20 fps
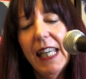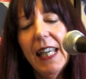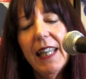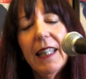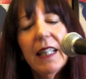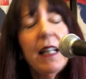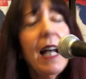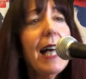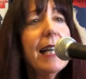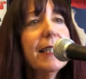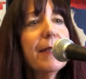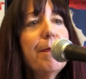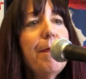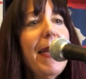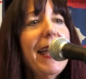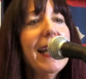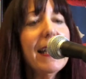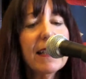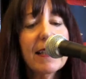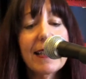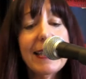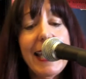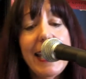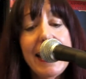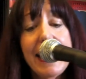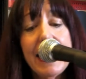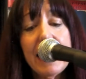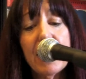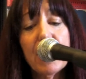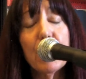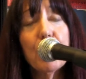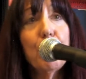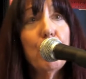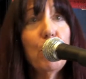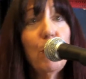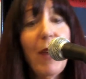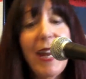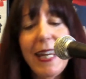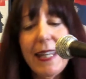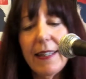The cosmetics lady
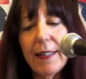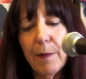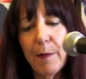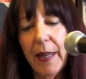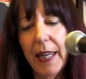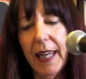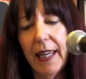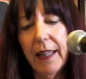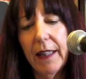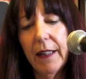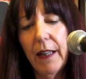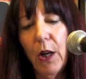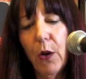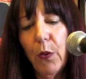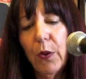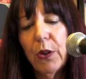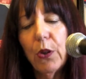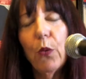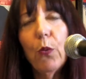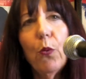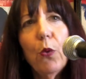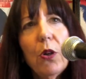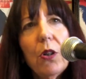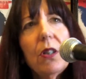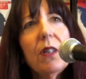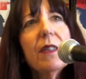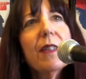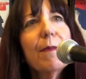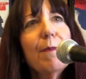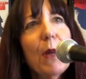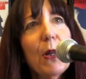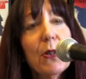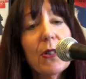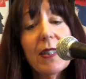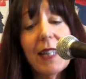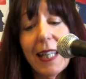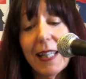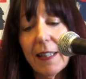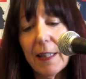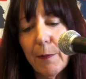sprays me with the world's
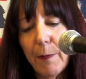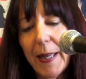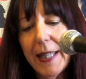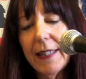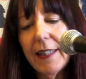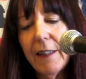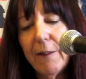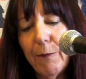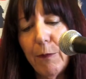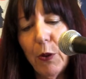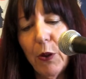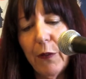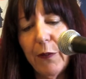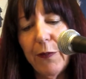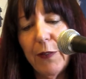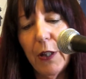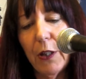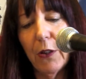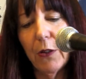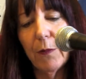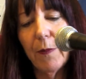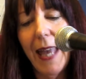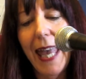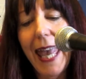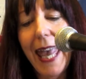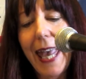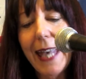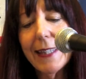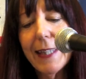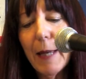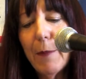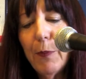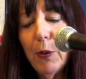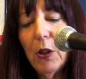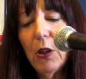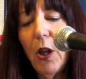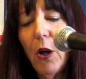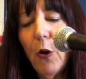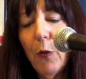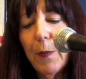most expensive perfume as I
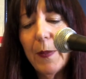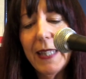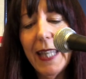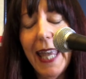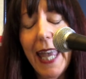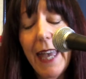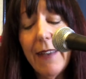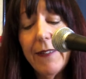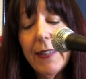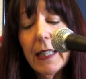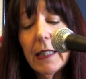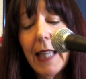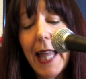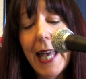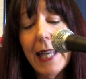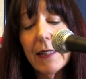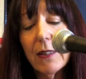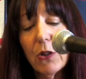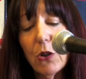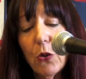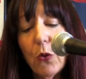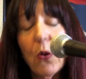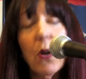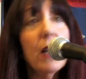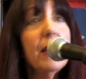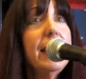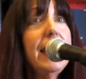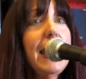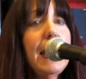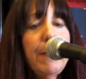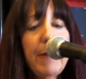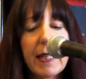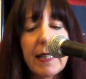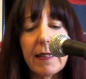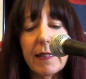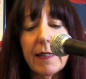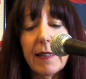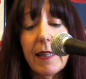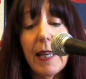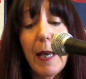pull open the heavy glass door,
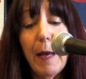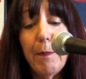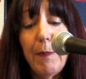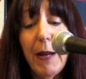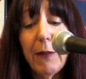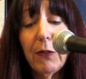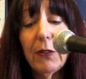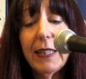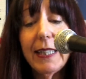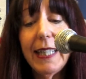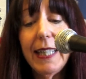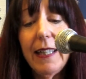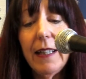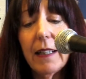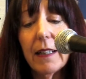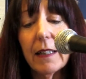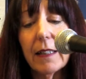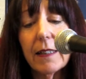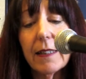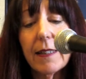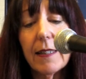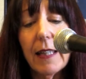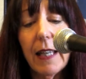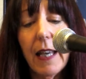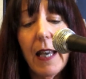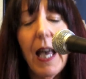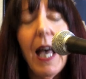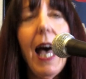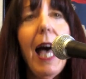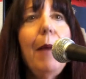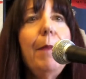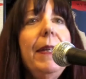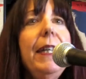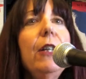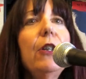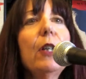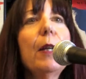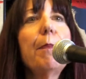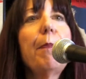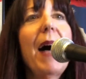Neiman's, Beverly Hills. I'm
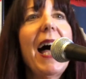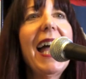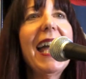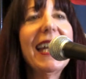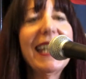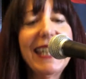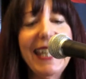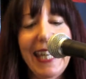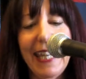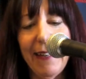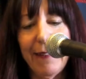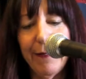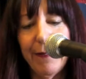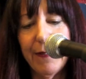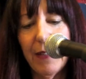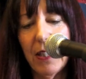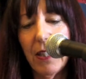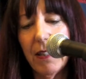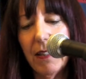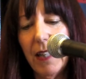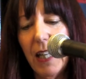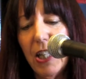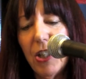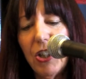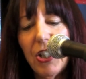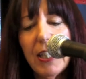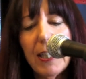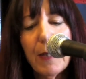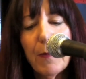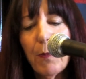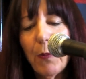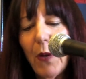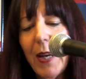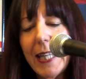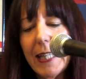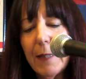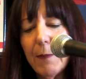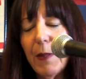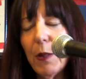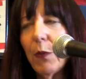here to buy a gift. She
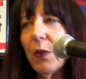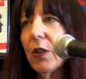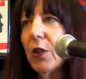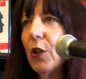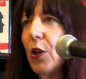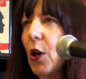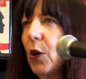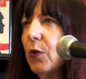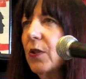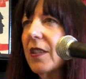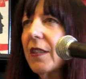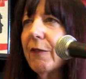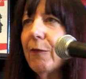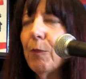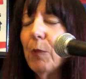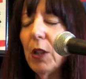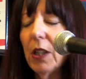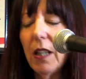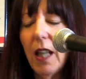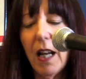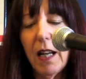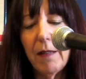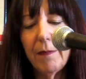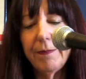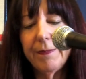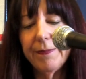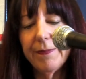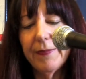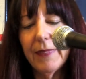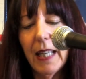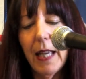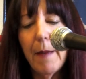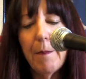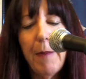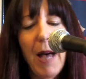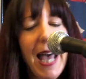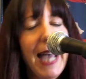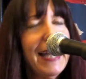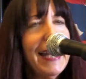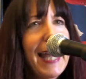sprays me with notes of plum,
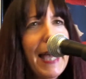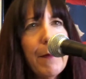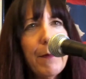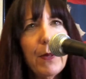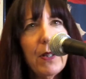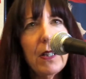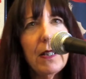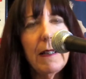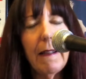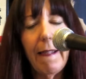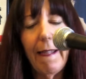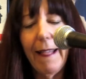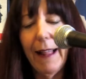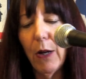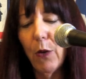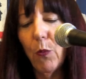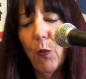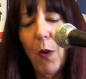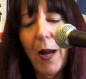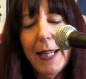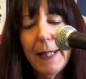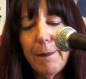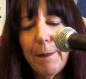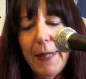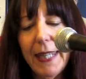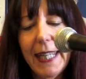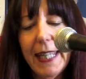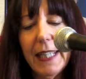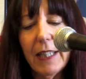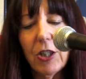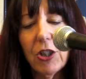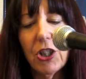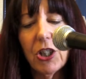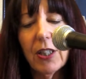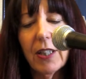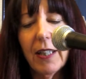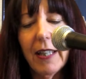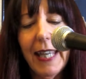pineapple, white peach.